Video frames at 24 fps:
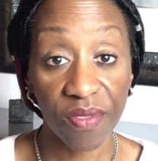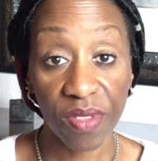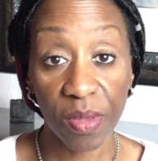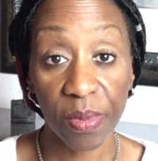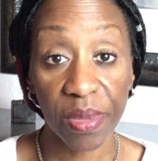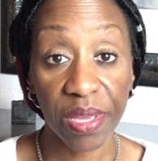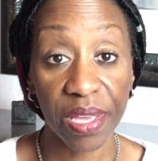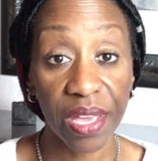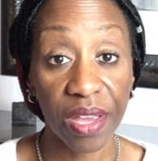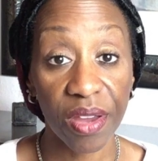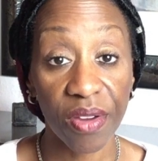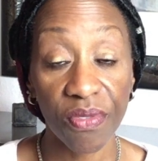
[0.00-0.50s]
have to
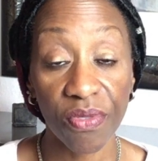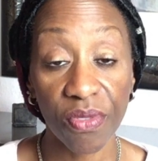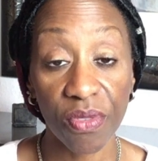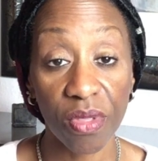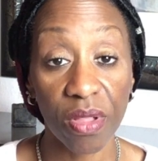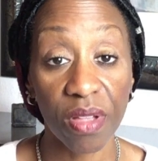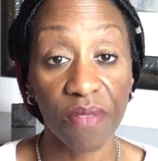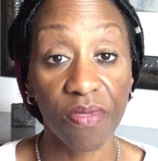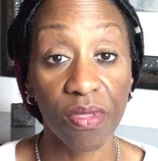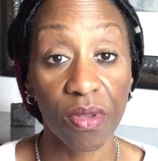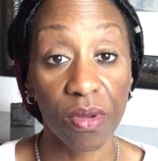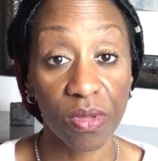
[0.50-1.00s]
be
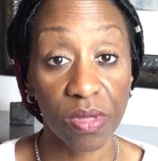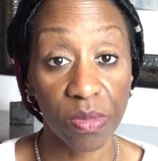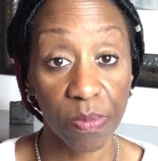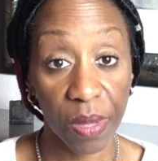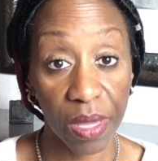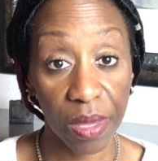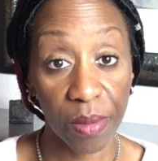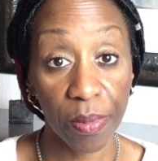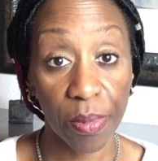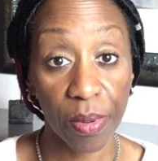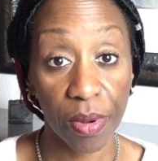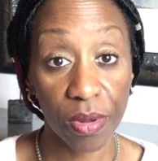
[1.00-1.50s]
careful of those
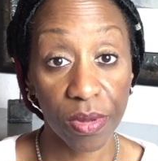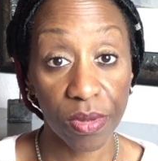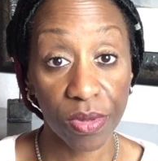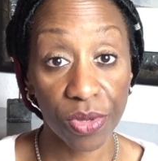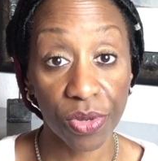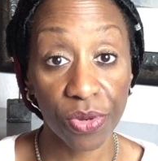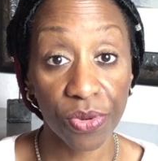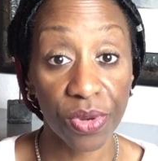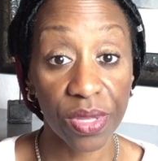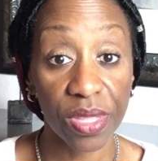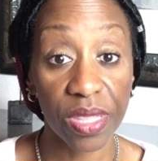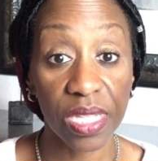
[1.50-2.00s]
people
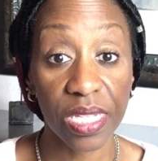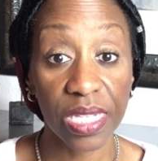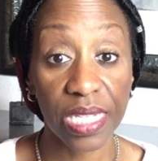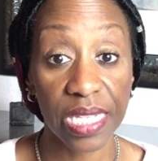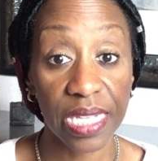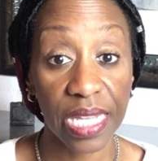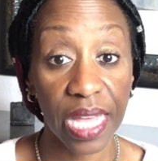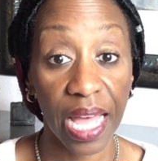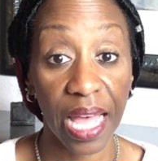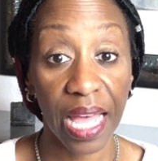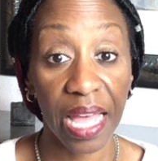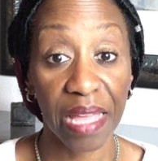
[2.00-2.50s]
during this
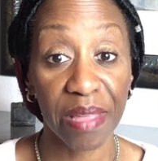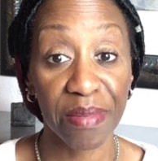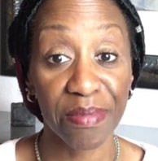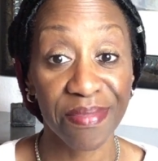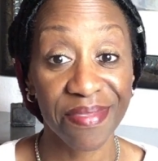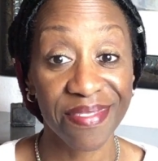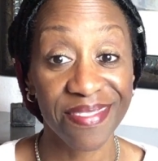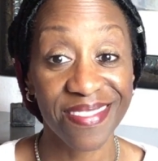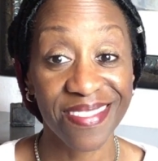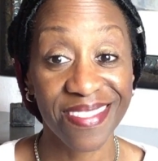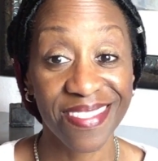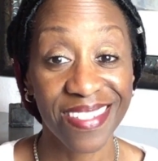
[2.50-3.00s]
time.
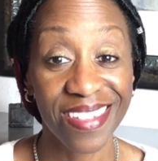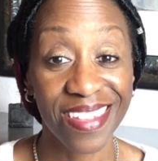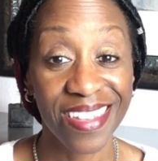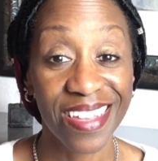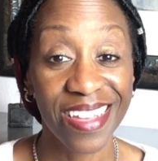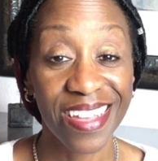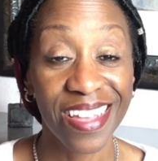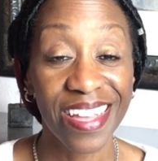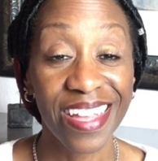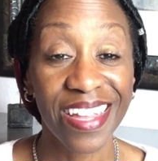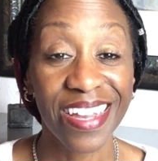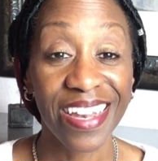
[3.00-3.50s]

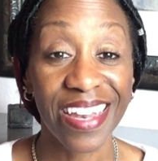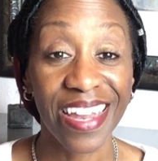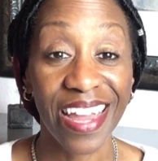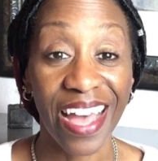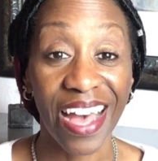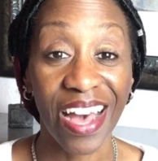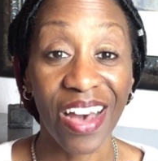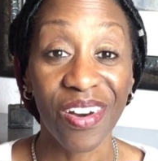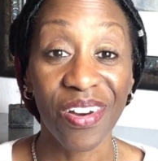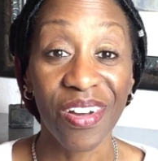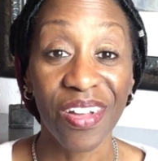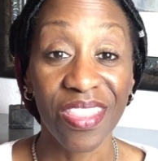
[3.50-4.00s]

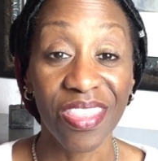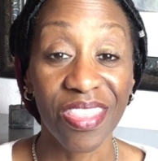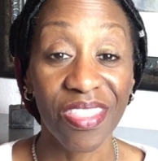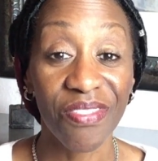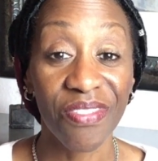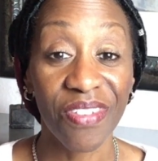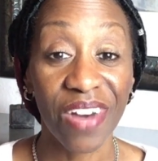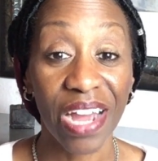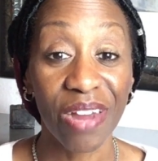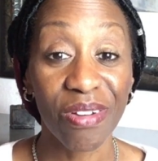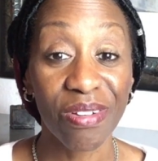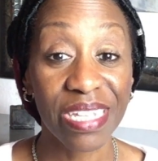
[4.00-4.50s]
Now, the
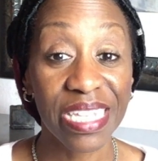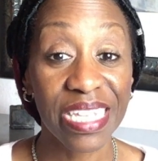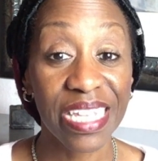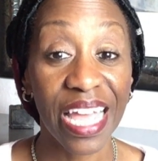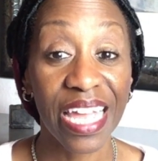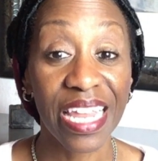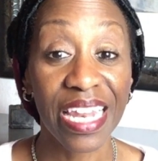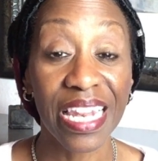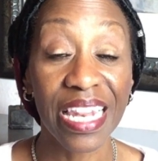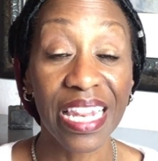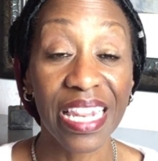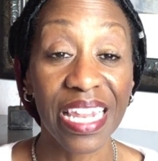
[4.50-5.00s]
virus
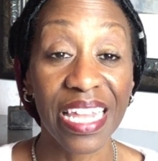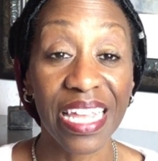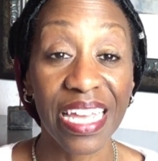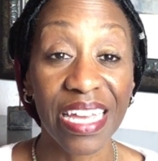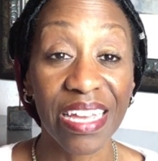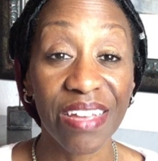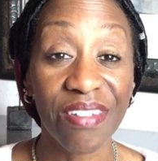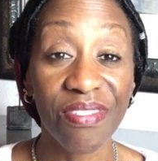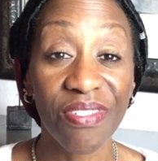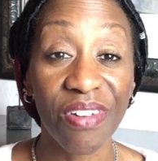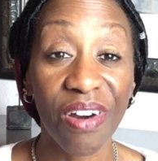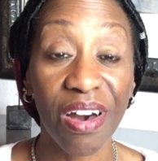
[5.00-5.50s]
can
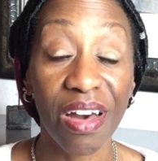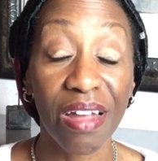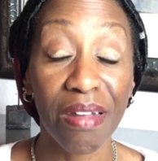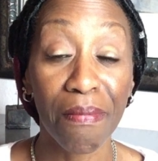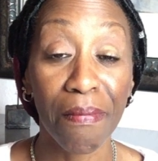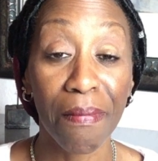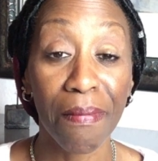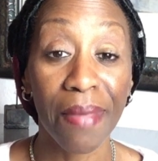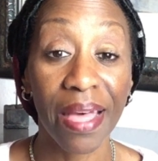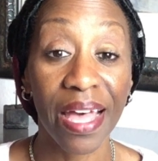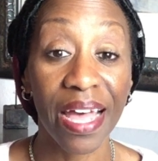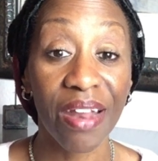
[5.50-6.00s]
live
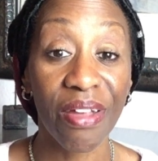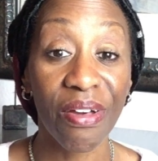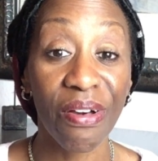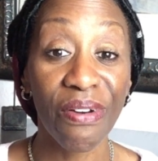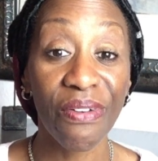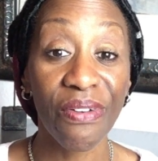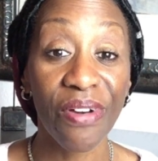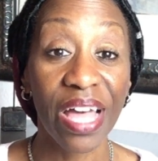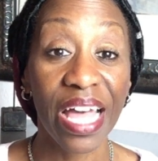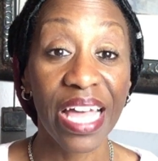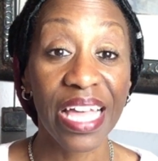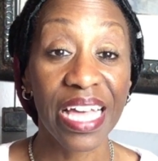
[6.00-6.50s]
on
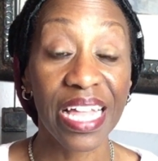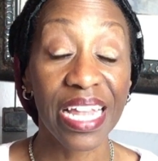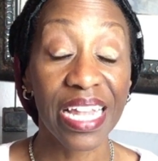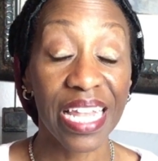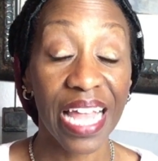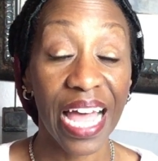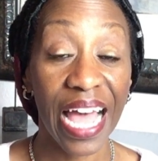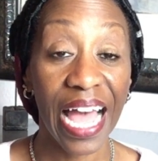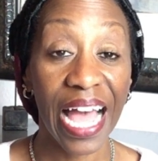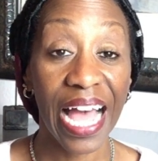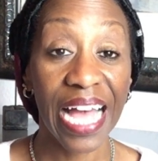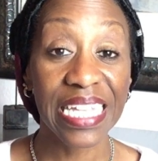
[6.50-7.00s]
metal,
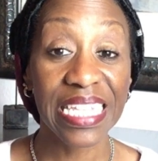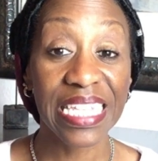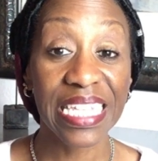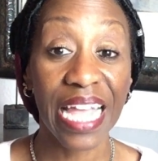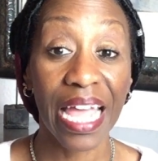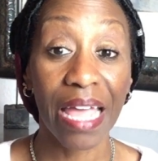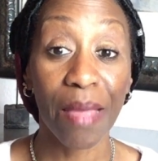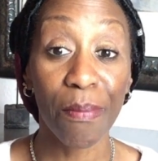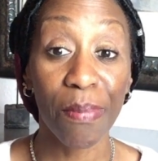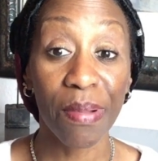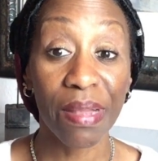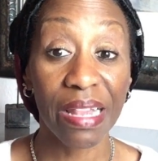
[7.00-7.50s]
glass,
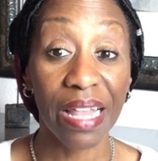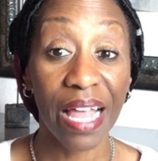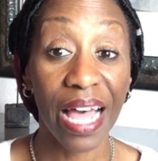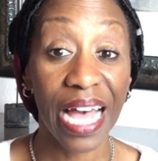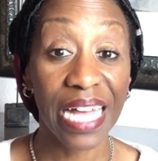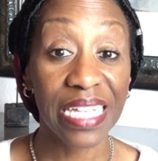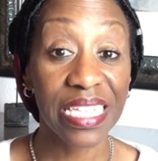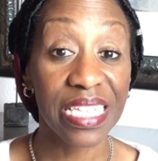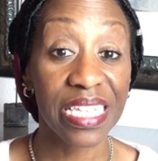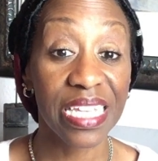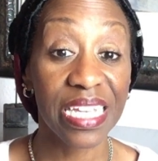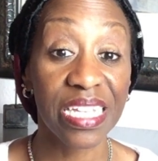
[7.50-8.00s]
and
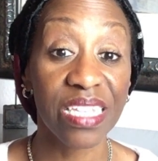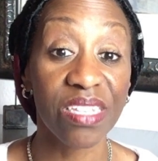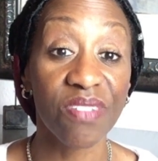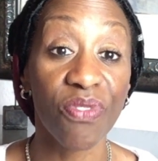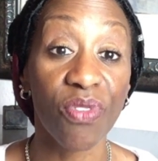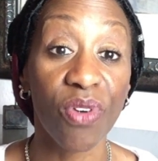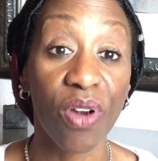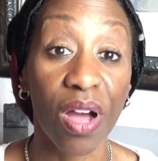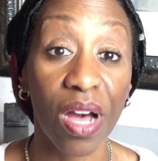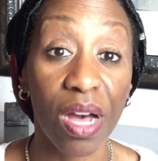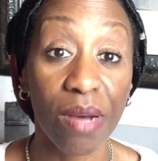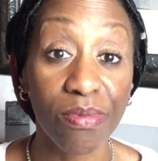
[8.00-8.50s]
plastics
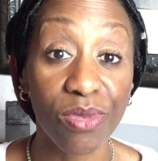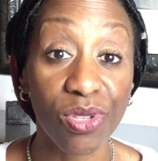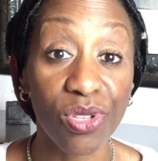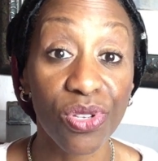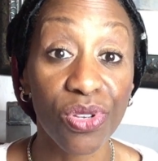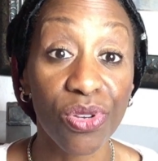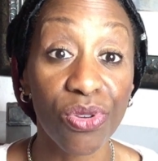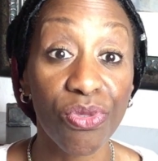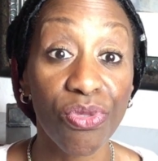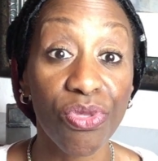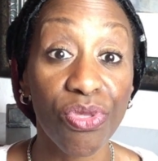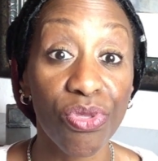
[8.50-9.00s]
for up
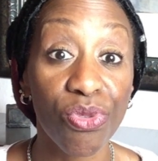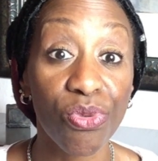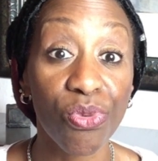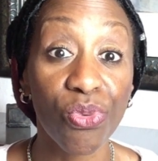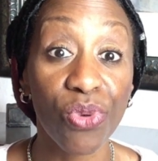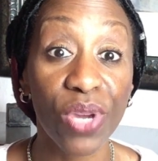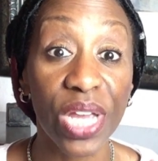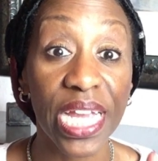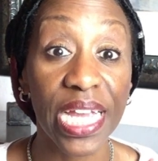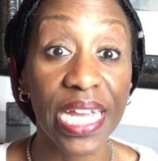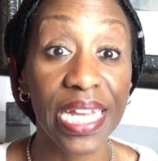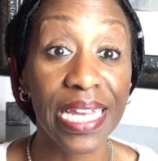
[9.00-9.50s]
to
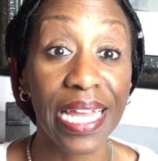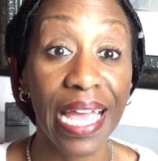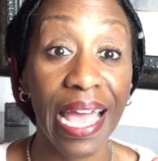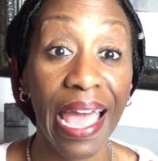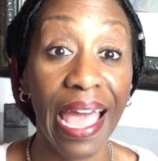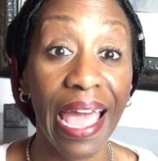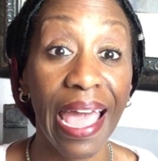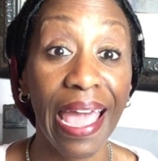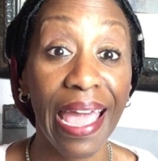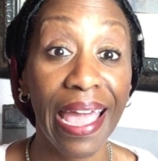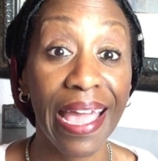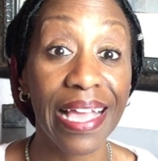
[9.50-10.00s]
three
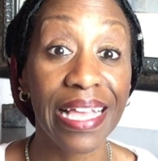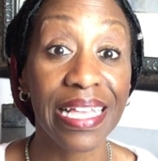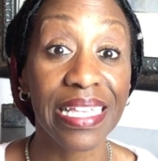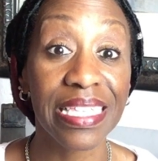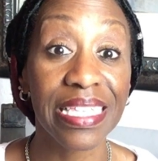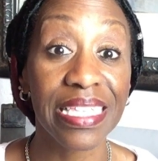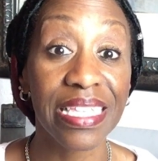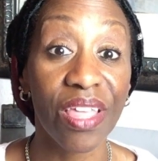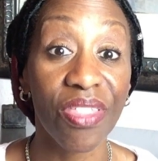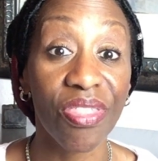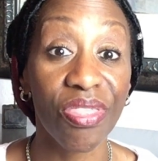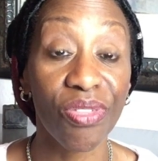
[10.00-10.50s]

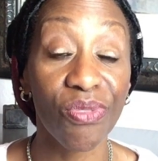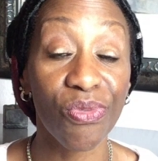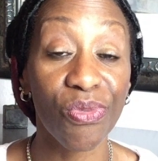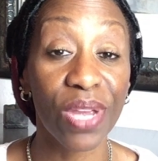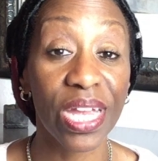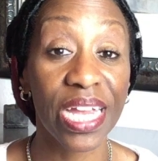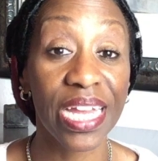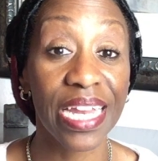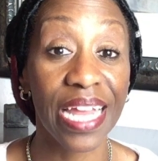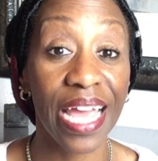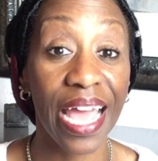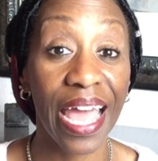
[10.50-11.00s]
days.
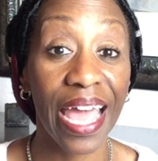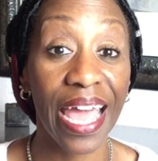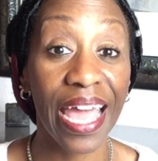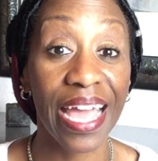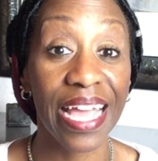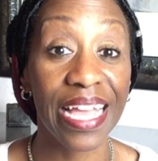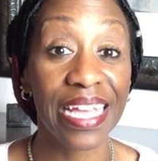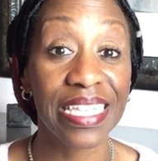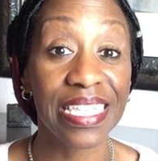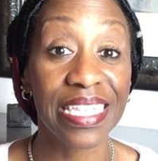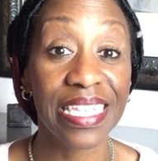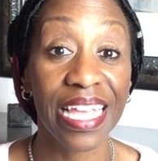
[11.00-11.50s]
Three
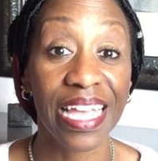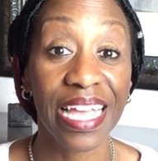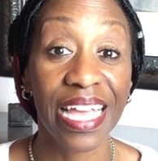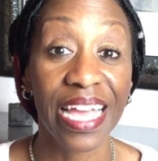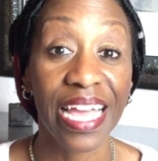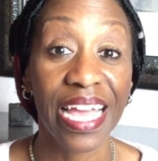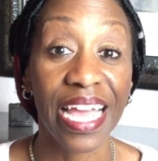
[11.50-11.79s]
days.